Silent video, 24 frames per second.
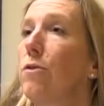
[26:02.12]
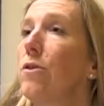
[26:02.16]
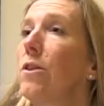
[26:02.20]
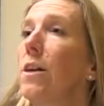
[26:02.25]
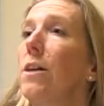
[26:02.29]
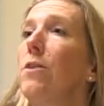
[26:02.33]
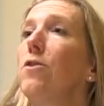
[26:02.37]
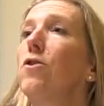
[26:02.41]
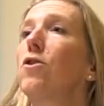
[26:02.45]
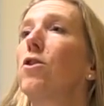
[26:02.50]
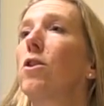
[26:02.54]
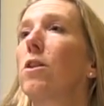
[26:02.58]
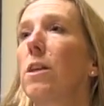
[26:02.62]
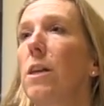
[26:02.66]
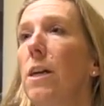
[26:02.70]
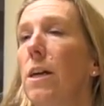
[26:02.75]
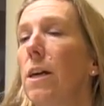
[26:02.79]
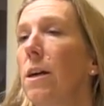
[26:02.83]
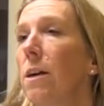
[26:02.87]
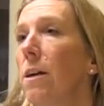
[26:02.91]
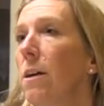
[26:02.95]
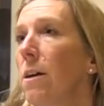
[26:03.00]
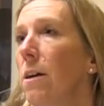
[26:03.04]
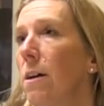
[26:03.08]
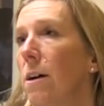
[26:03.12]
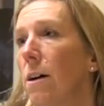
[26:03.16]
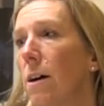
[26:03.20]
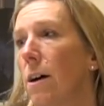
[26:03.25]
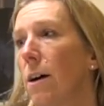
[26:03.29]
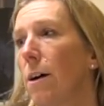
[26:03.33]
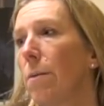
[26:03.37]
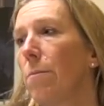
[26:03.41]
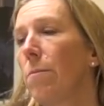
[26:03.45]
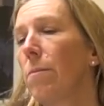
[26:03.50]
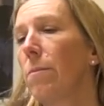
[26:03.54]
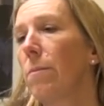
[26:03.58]
potentially,
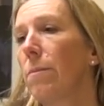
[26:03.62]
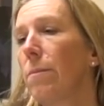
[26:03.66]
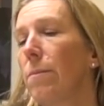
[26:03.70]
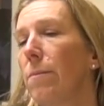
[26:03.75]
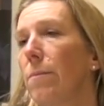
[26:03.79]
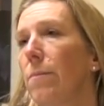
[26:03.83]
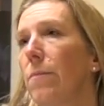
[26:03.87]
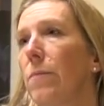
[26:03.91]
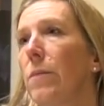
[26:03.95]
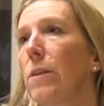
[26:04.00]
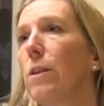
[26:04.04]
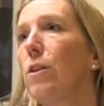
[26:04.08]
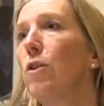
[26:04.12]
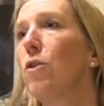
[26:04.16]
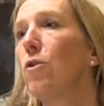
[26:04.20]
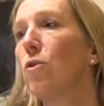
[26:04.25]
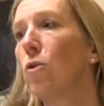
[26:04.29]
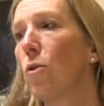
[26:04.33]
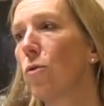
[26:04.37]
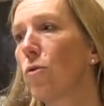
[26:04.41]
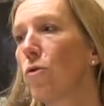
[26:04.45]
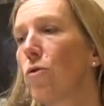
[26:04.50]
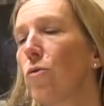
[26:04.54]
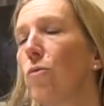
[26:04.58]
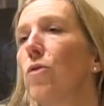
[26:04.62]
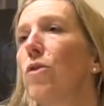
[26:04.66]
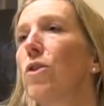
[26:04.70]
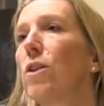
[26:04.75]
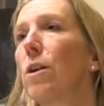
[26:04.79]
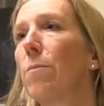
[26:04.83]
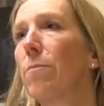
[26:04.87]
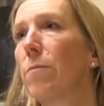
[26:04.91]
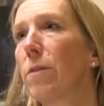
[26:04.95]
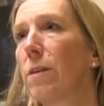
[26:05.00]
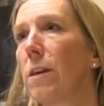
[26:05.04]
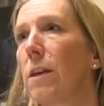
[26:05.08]
you know, do
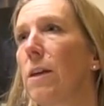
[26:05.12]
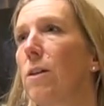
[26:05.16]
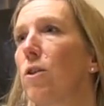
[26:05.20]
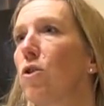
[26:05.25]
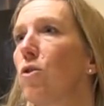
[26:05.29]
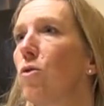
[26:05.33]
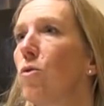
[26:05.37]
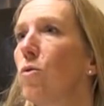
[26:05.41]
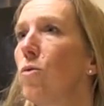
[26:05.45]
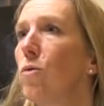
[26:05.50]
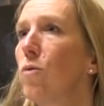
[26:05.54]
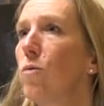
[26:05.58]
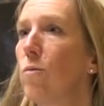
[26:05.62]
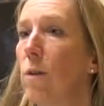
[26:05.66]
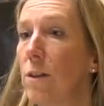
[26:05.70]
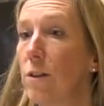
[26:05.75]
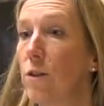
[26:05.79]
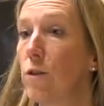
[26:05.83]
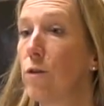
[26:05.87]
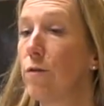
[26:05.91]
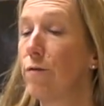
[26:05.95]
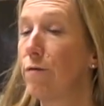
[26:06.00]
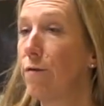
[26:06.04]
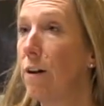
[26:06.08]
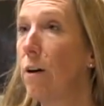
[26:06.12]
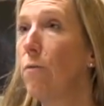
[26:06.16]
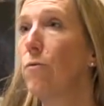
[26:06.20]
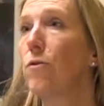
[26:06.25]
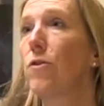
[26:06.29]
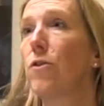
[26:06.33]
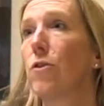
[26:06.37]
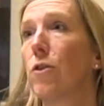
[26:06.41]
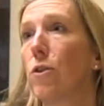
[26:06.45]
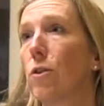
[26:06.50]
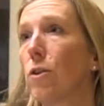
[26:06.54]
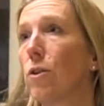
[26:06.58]
something to, once you
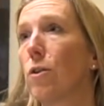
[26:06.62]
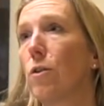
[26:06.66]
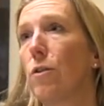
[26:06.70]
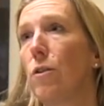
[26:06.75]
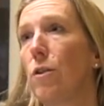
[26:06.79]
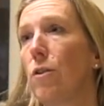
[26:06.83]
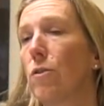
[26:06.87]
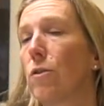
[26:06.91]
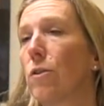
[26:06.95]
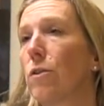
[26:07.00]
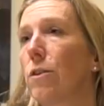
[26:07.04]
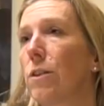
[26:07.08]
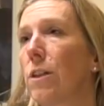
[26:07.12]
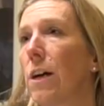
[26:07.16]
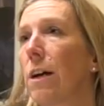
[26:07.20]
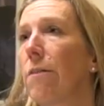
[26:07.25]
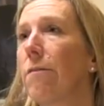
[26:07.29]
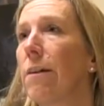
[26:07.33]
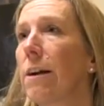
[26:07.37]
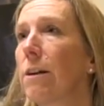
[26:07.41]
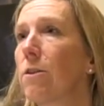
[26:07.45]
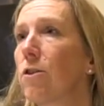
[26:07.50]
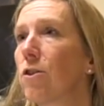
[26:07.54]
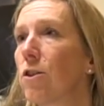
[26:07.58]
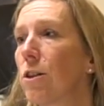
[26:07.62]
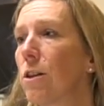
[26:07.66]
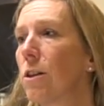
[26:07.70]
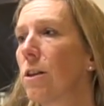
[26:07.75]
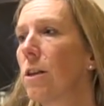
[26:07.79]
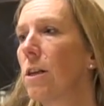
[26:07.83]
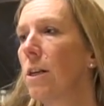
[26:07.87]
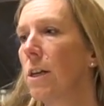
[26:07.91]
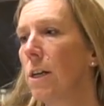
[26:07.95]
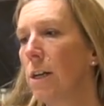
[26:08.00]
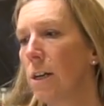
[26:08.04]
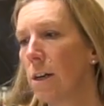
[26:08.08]
found your
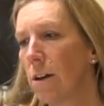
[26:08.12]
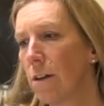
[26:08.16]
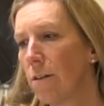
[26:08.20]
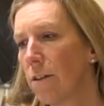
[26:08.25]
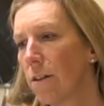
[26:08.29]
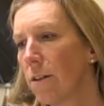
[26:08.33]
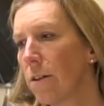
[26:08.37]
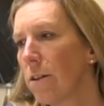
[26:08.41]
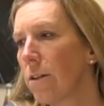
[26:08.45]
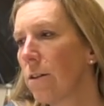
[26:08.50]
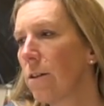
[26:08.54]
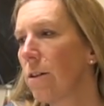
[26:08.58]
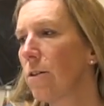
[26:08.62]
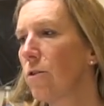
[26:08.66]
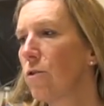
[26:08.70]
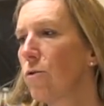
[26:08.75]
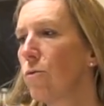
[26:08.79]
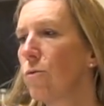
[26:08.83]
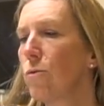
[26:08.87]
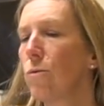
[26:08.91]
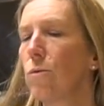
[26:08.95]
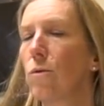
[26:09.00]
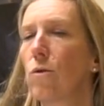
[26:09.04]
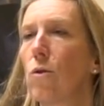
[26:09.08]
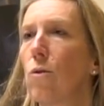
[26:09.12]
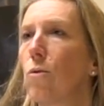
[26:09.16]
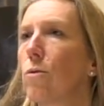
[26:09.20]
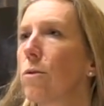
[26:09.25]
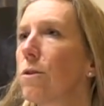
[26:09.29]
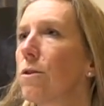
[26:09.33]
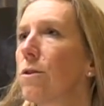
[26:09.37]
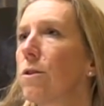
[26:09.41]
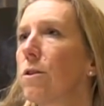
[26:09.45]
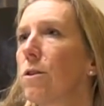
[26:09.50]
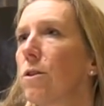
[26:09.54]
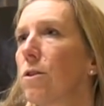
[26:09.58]
direction, do
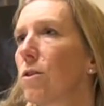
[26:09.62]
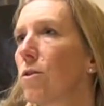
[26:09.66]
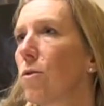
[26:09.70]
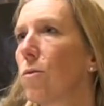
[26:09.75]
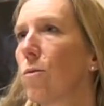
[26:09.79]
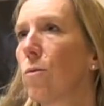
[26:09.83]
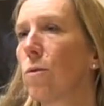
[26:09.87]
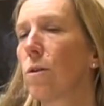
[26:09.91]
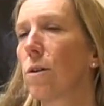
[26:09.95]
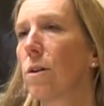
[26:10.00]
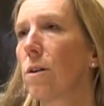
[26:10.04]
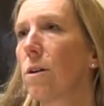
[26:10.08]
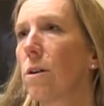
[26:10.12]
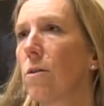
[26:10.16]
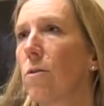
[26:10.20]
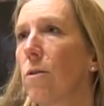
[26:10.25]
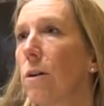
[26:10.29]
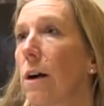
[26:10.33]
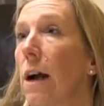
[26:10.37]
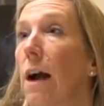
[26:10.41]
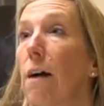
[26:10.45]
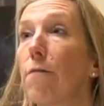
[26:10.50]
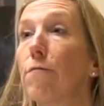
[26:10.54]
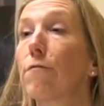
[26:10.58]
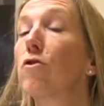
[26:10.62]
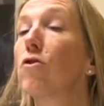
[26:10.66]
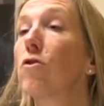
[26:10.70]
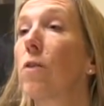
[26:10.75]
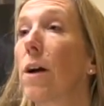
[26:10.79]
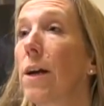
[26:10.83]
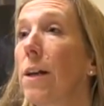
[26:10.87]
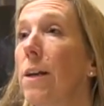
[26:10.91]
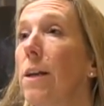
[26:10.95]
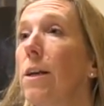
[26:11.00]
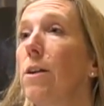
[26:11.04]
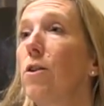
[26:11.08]
courses or have
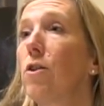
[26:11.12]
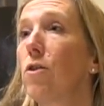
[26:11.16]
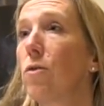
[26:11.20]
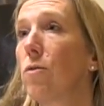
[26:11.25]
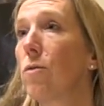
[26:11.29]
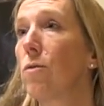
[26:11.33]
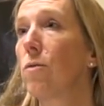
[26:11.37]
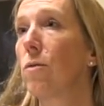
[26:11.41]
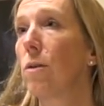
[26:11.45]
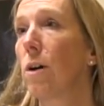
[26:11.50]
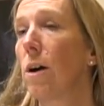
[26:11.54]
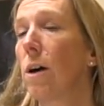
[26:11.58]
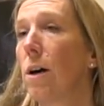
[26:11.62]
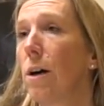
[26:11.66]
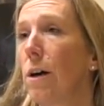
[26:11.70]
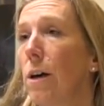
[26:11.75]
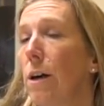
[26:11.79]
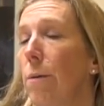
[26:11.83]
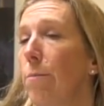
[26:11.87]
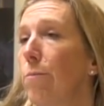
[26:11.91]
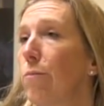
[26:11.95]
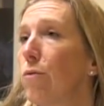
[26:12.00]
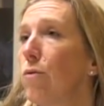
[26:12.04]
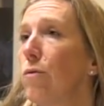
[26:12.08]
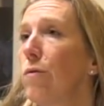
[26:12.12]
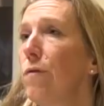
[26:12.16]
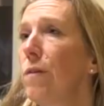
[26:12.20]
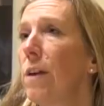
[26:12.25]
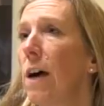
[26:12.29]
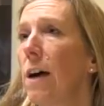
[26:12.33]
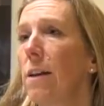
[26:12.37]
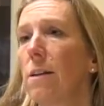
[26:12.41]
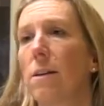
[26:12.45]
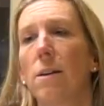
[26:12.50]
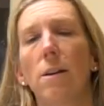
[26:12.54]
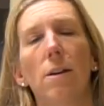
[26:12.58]
training to improve
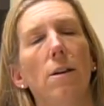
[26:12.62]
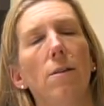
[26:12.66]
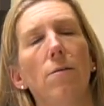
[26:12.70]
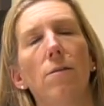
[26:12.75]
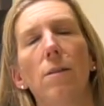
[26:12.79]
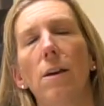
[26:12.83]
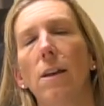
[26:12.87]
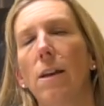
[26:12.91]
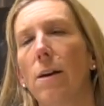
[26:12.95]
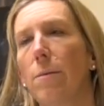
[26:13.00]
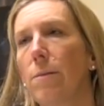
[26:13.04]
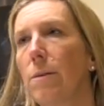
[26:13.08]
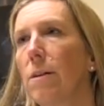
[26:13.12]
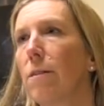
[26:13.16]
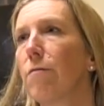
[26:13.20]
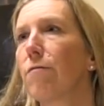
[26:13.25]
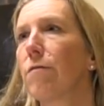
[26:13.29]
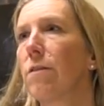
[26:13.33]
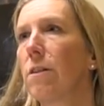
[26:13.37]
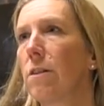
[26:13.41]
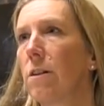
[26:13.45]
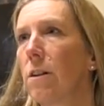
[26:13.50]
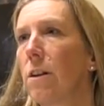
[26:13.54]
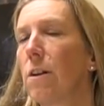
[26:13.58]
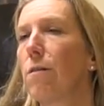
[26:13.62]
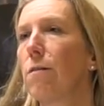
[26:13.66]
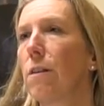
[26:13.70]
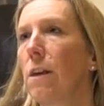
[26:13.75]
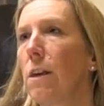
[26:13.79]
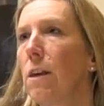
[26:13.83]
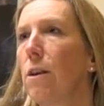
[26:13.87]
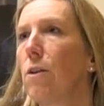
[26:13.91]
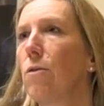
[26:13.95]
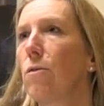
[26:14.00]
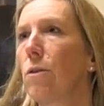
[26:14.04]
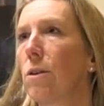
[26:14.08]
that, then I definitely
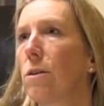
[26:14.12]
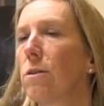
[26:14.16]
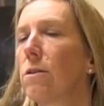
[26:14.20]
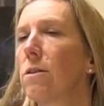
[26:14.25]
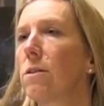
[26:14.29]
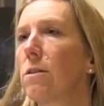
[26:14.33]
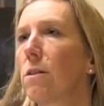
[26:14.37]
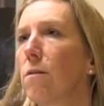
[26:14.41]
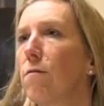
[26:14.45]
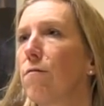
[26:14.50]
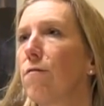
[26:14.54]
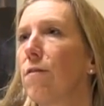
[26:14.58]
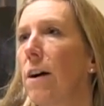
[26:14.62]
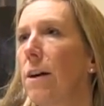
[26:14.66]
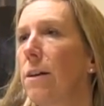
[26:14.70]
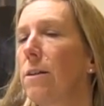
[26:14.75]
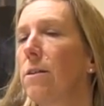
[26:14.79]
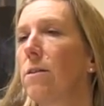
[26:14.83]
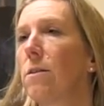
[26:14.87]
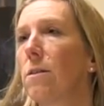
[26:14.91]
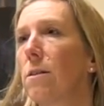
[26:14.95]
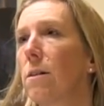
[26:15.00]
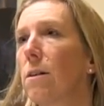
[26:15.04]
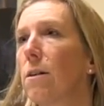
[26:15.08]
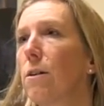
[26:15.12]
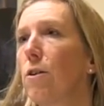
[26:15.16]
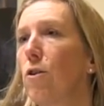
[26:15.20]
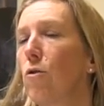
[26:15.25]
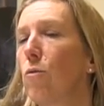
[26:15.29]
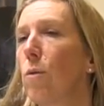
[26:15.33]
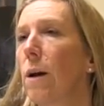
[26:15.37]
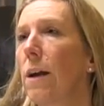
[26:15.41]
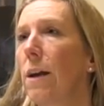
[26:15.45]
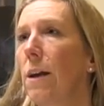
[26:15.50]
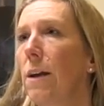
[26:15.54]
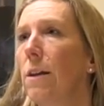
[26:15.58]
think you can still find your
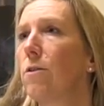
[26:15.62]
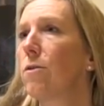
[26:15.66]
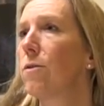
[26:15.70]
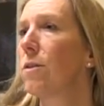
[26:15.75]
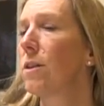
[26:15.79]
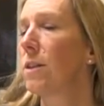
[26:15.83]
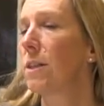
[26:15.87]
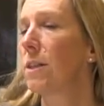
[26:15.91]
way into